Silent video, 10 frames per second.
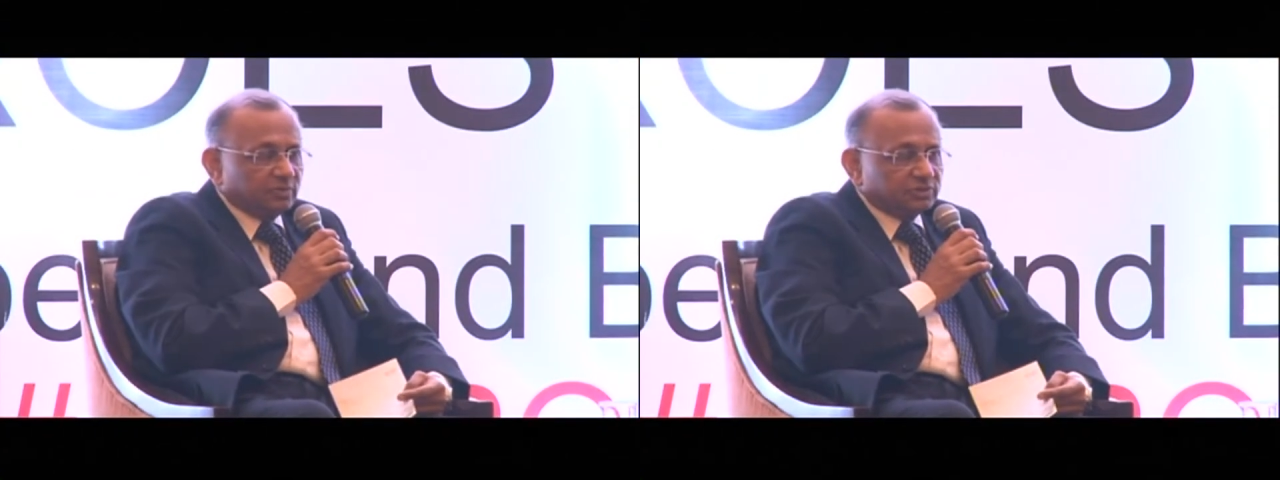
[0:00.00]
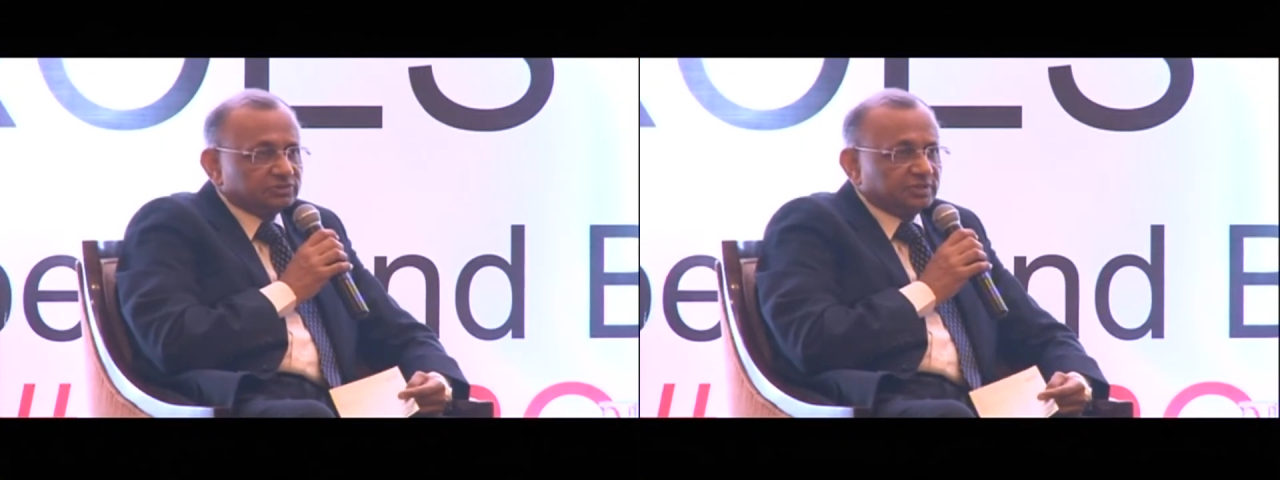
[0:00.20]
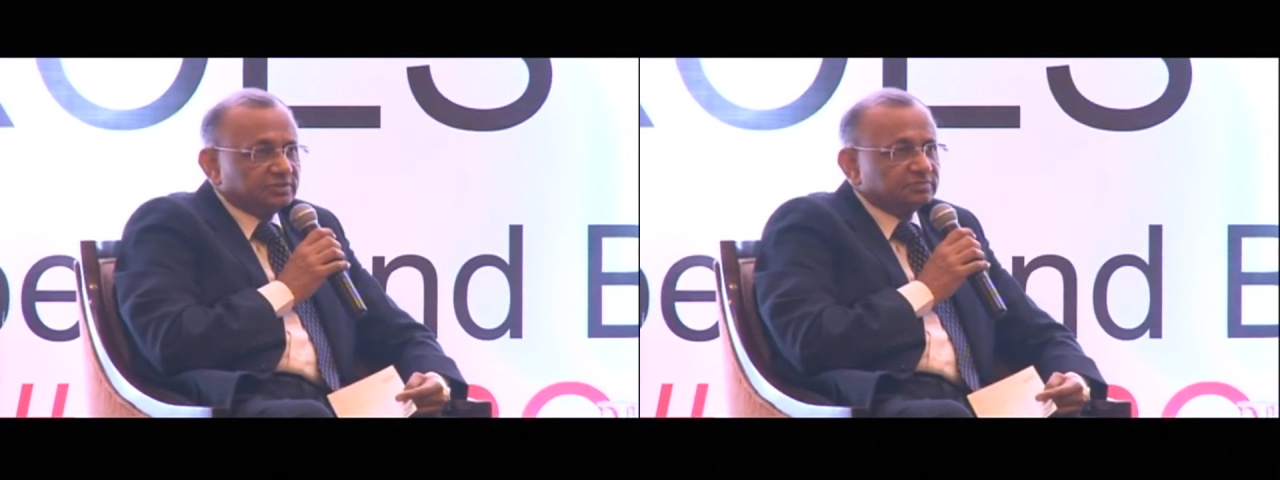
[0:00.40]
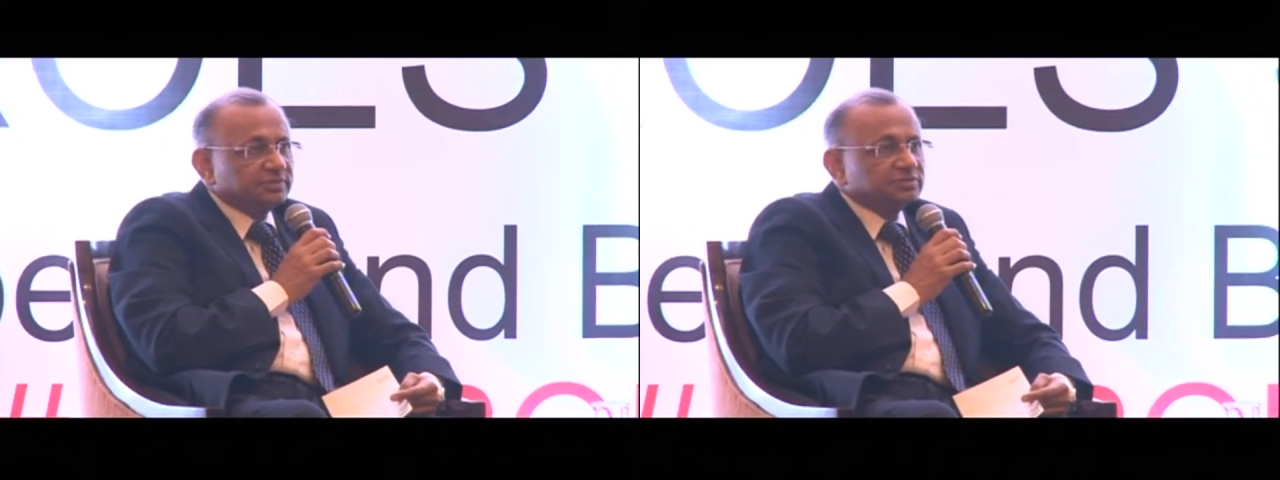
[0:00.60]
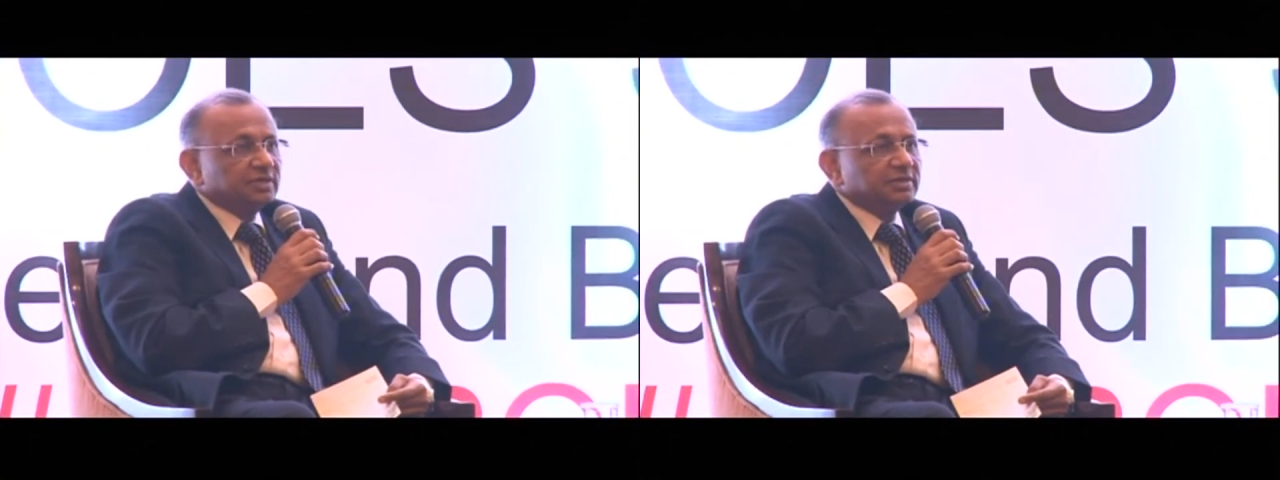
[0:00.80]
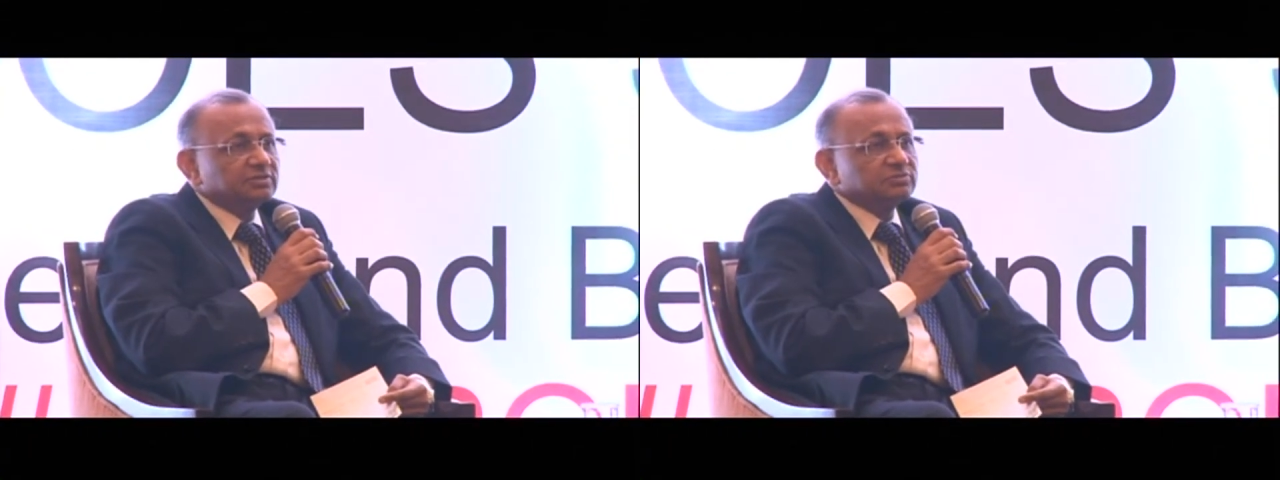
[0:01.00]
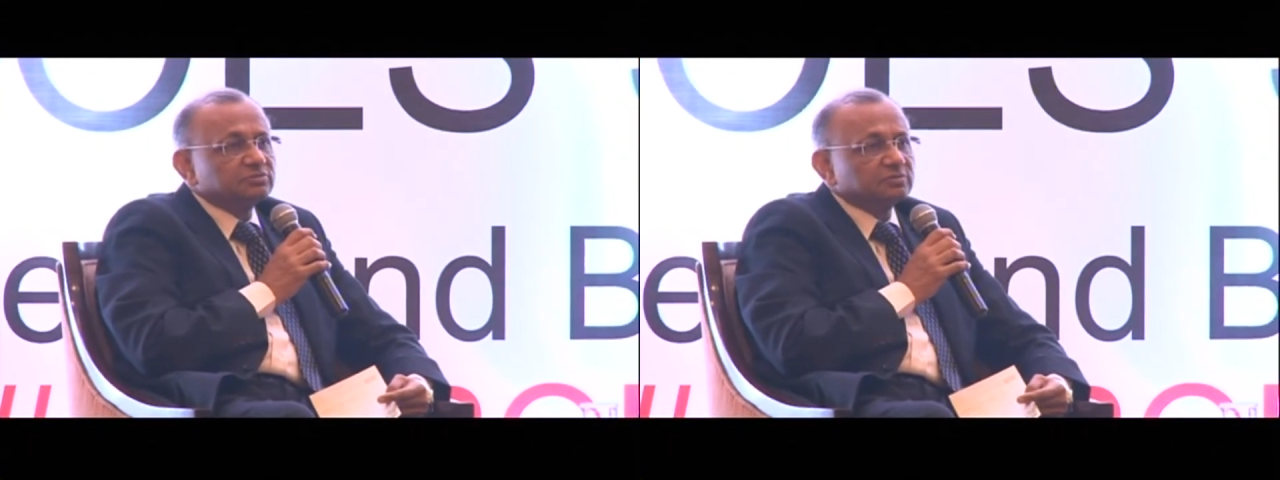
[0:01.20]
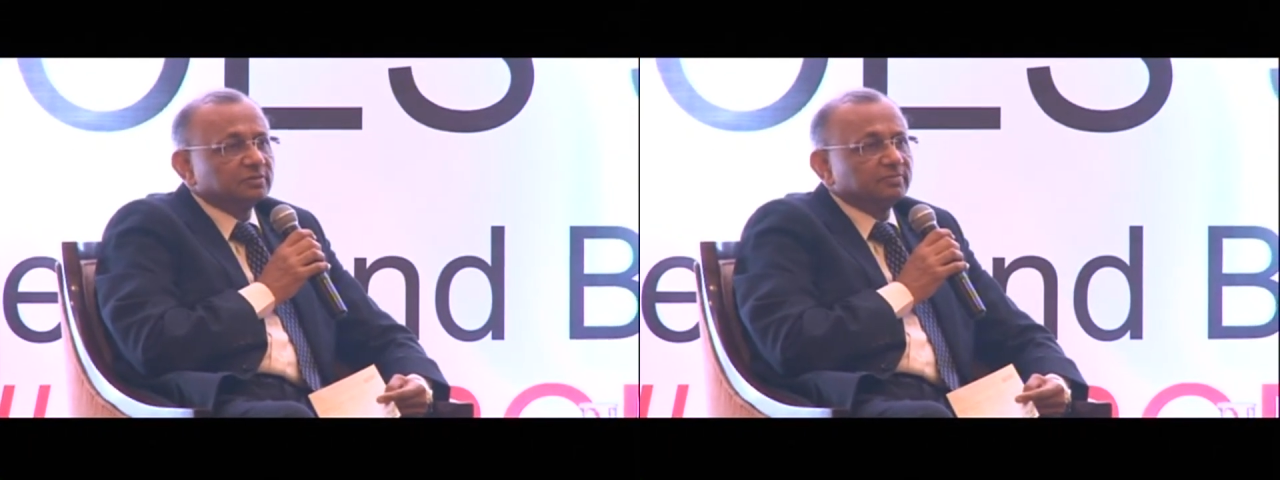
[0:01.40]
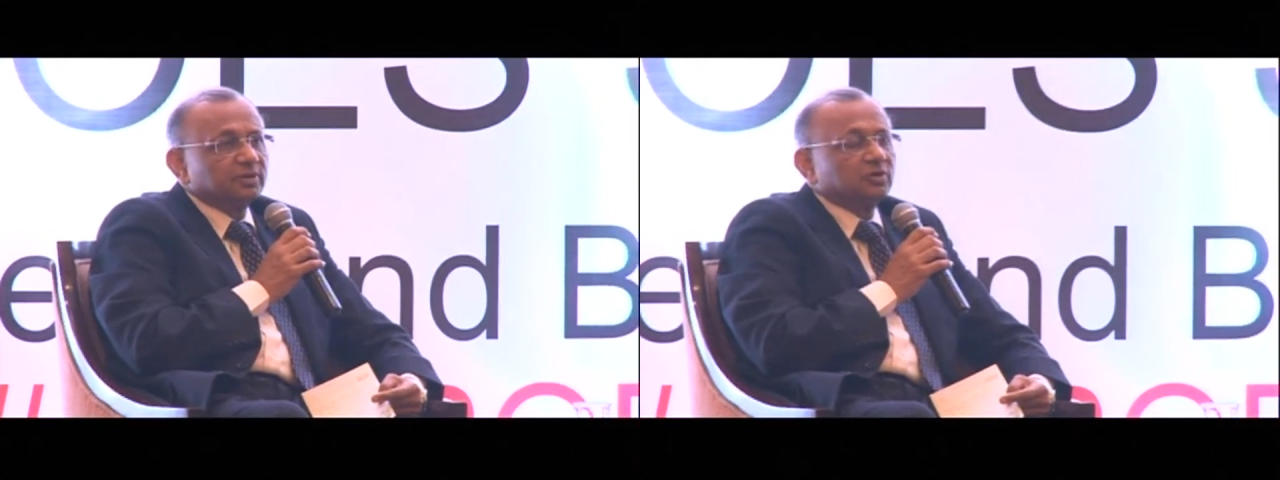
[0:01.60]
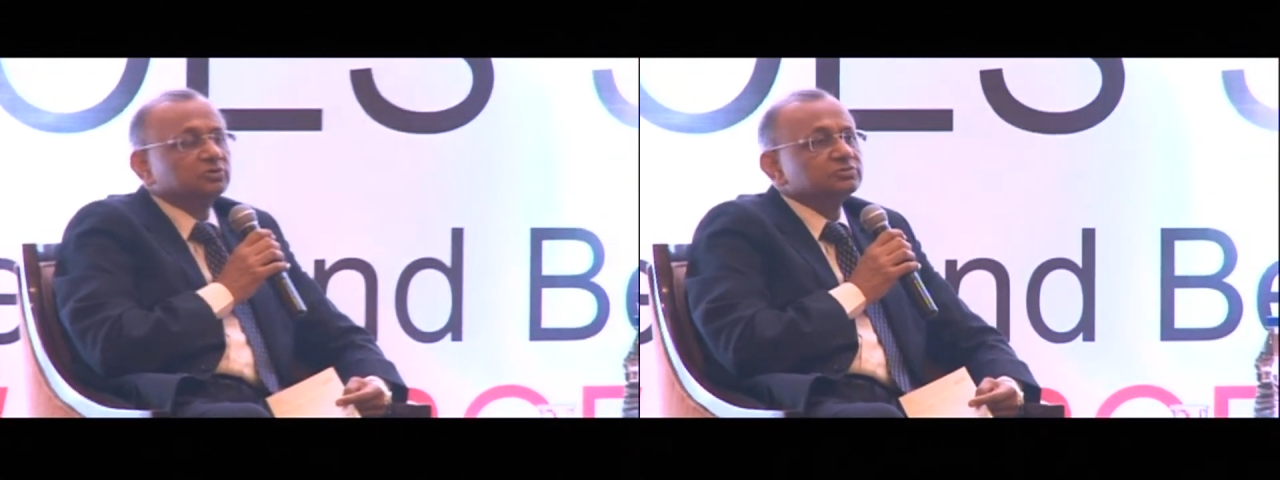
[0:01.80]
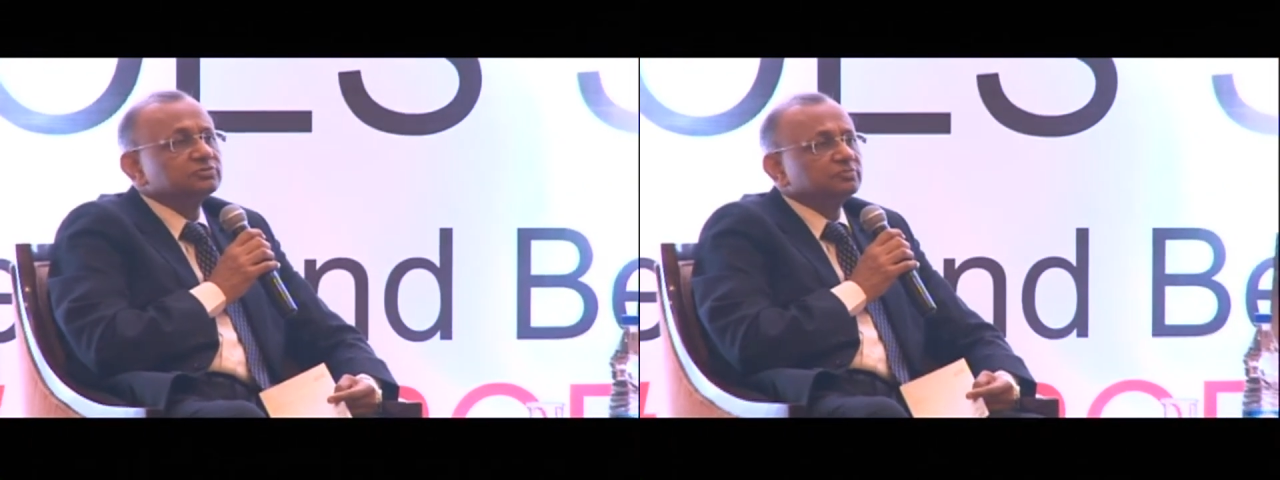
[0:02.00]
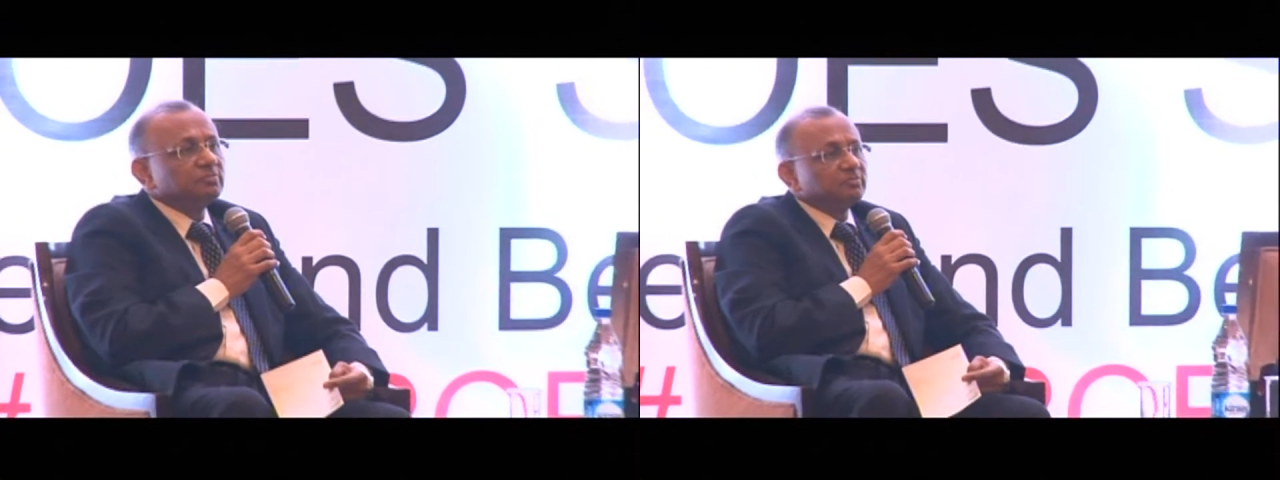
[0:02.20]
one sense, but that is because